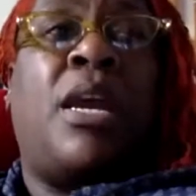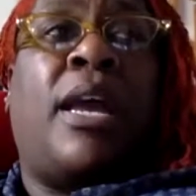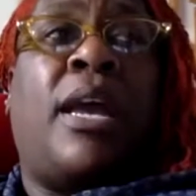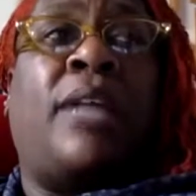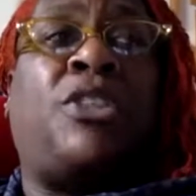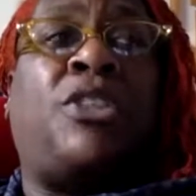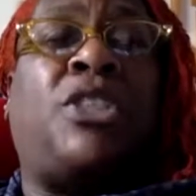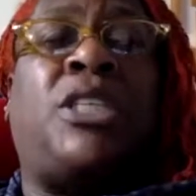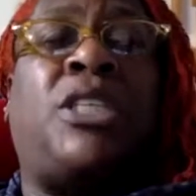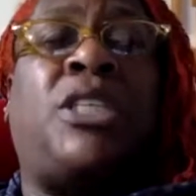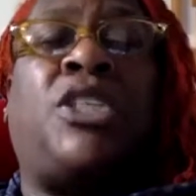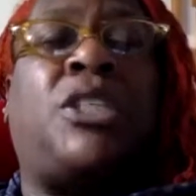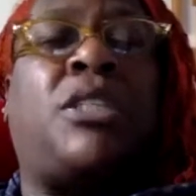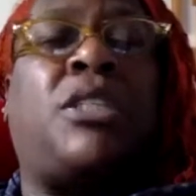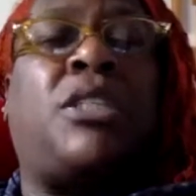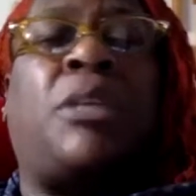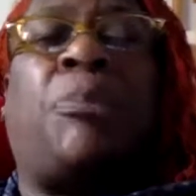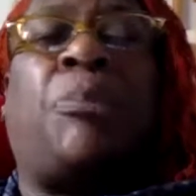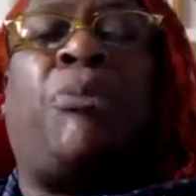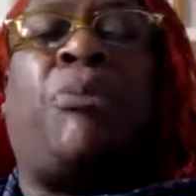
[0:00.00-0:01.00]
And she
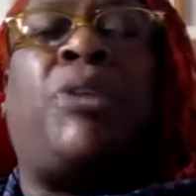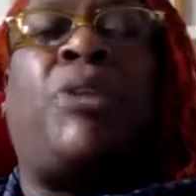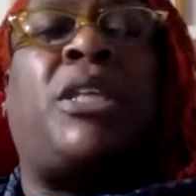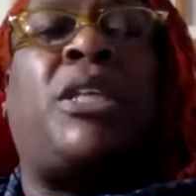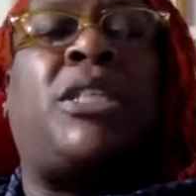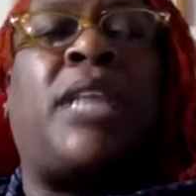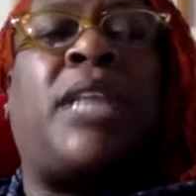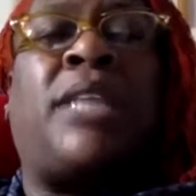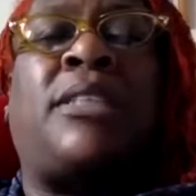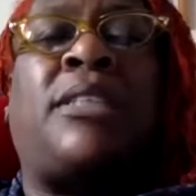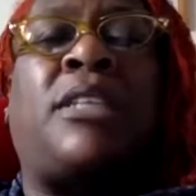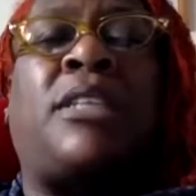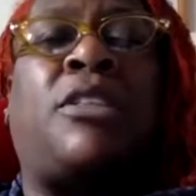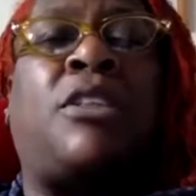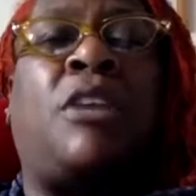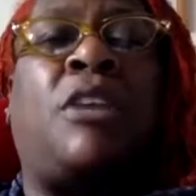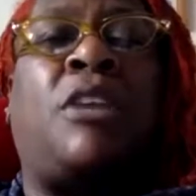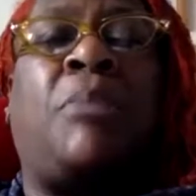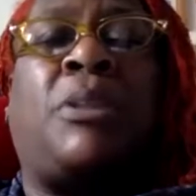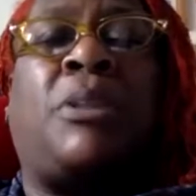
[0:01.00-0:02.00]
just appreciates it
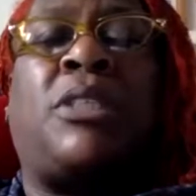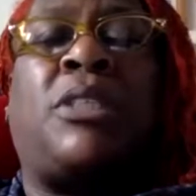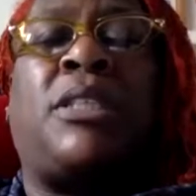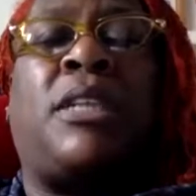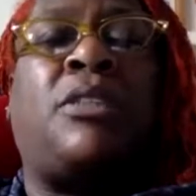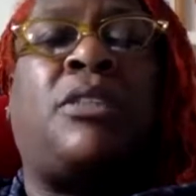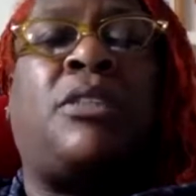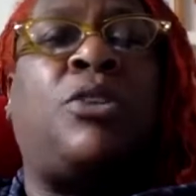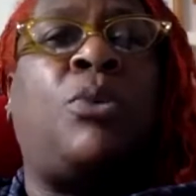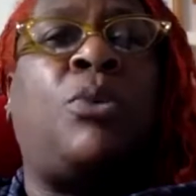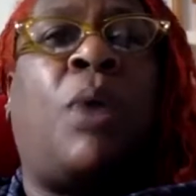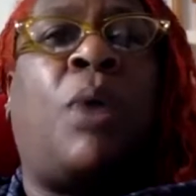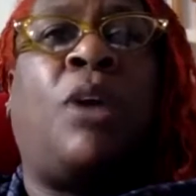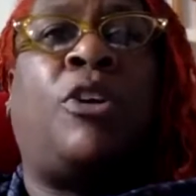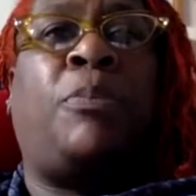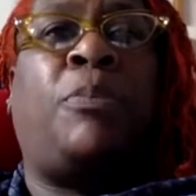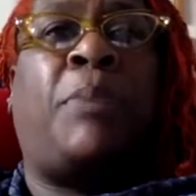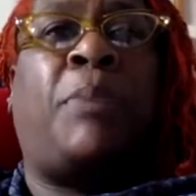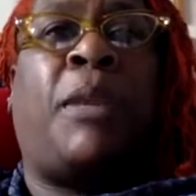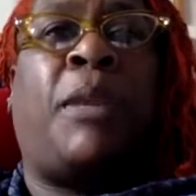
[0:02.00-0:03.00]
so much. She says, you are
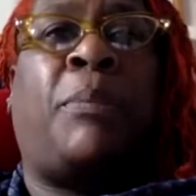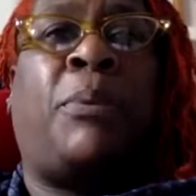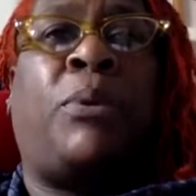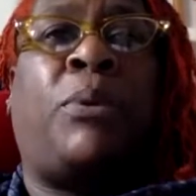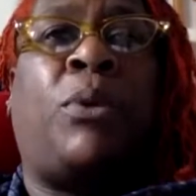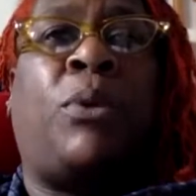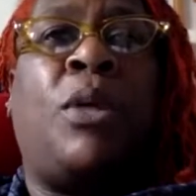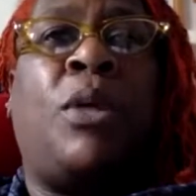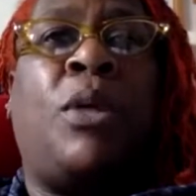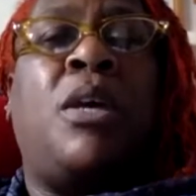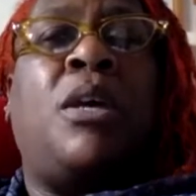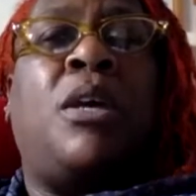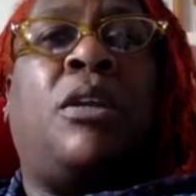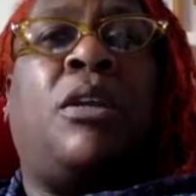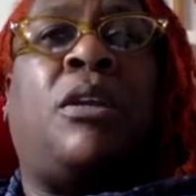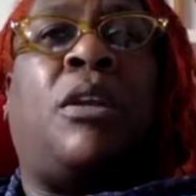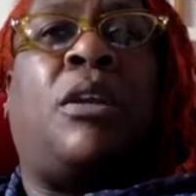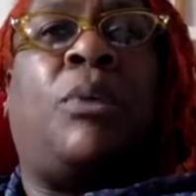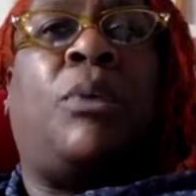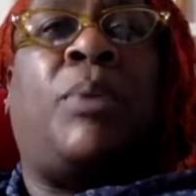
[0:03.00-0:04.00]
good people.
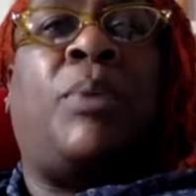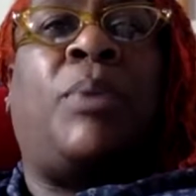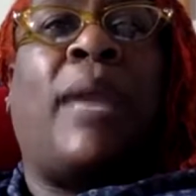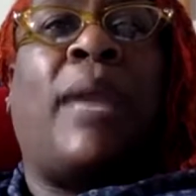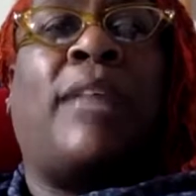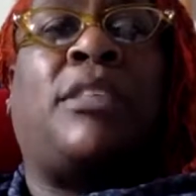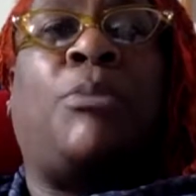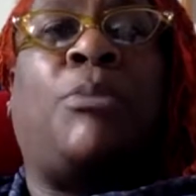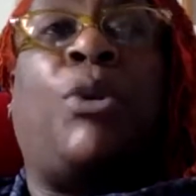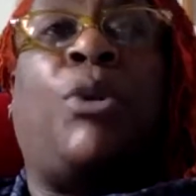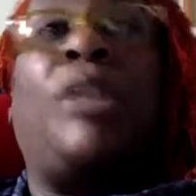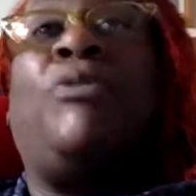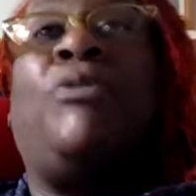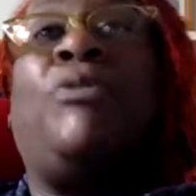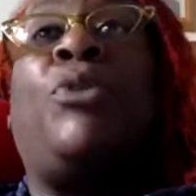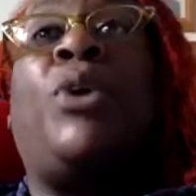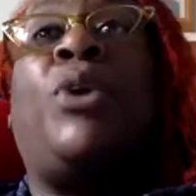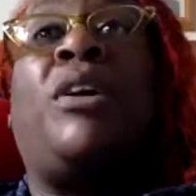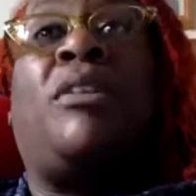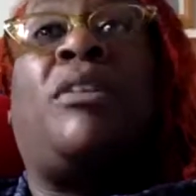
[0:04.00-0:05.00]
You know, we had some olive
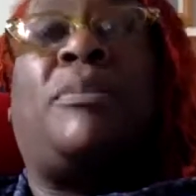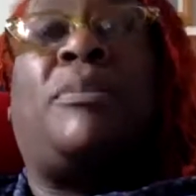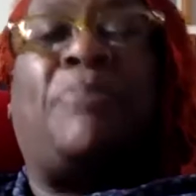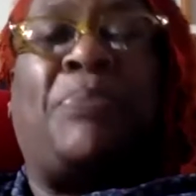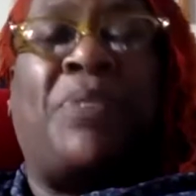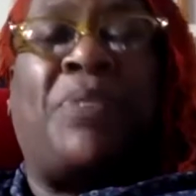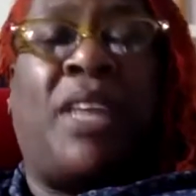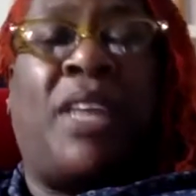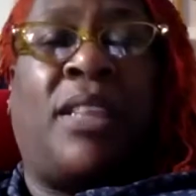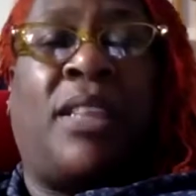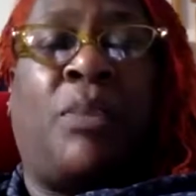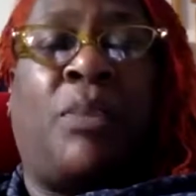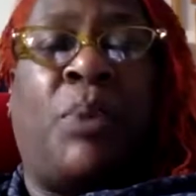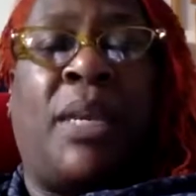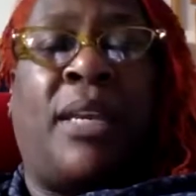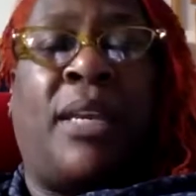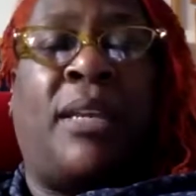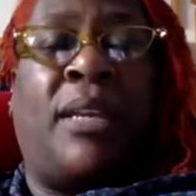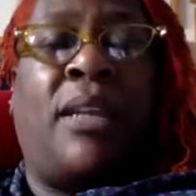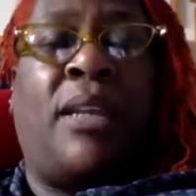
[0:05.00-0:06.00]
oil the other
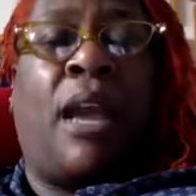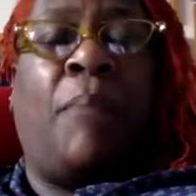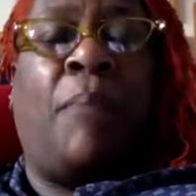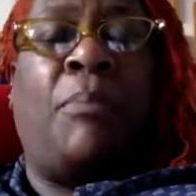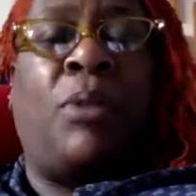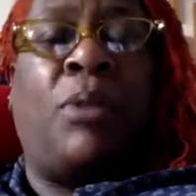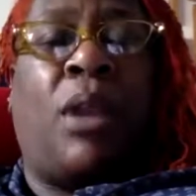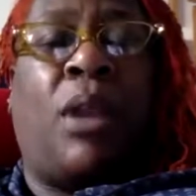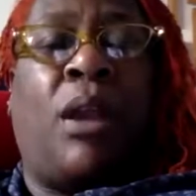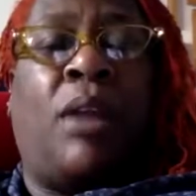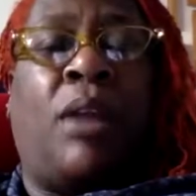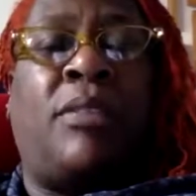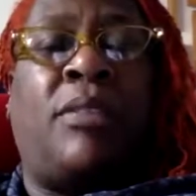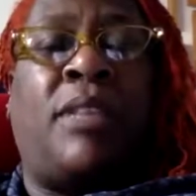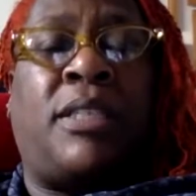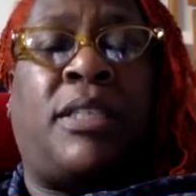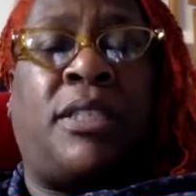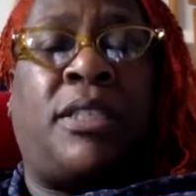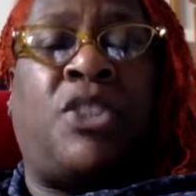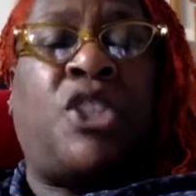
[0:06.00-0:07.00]
week. And
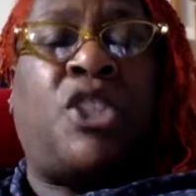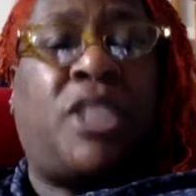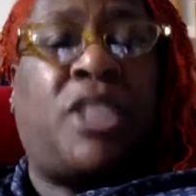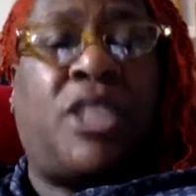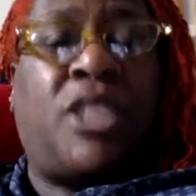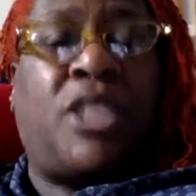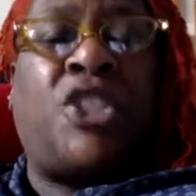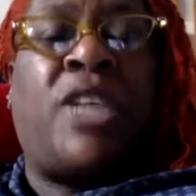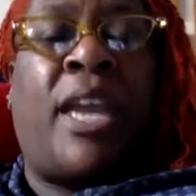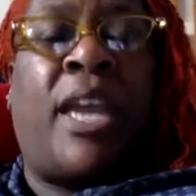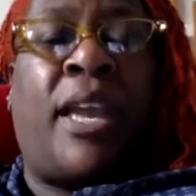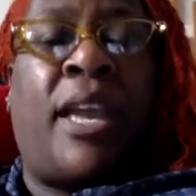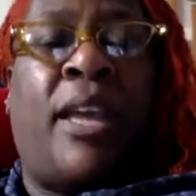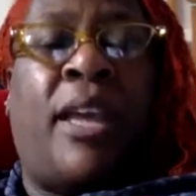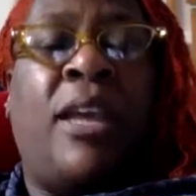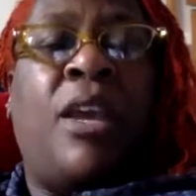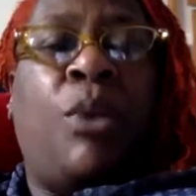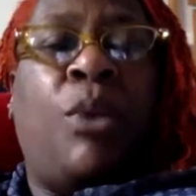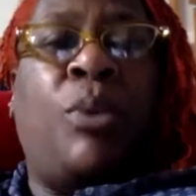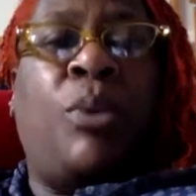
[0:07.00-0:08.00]
this is just to share
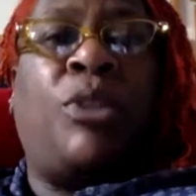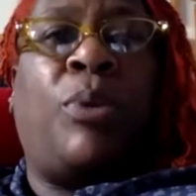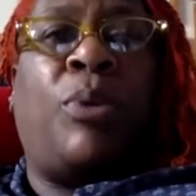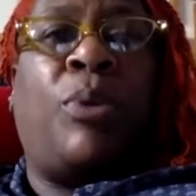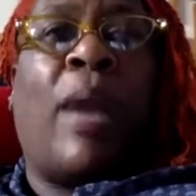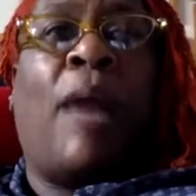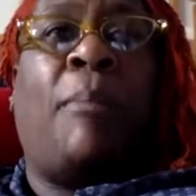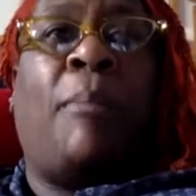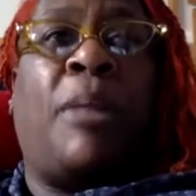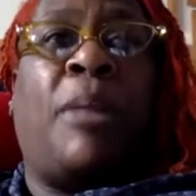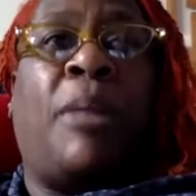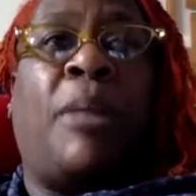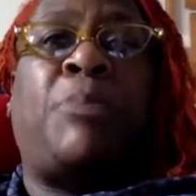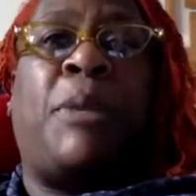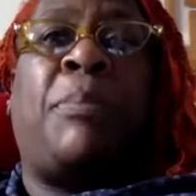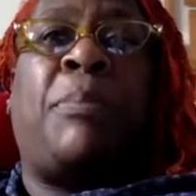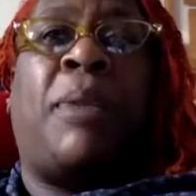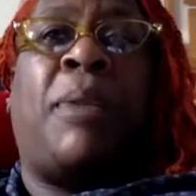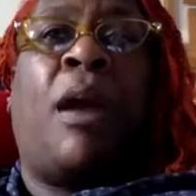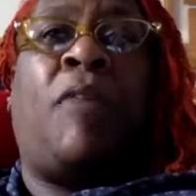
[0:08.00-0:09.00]
with you how much
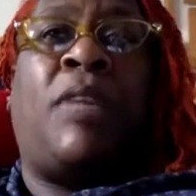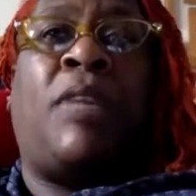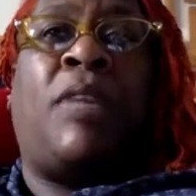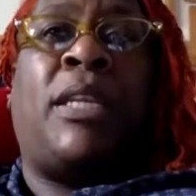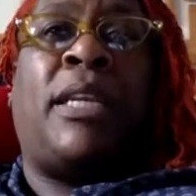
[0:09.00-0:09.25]
people are in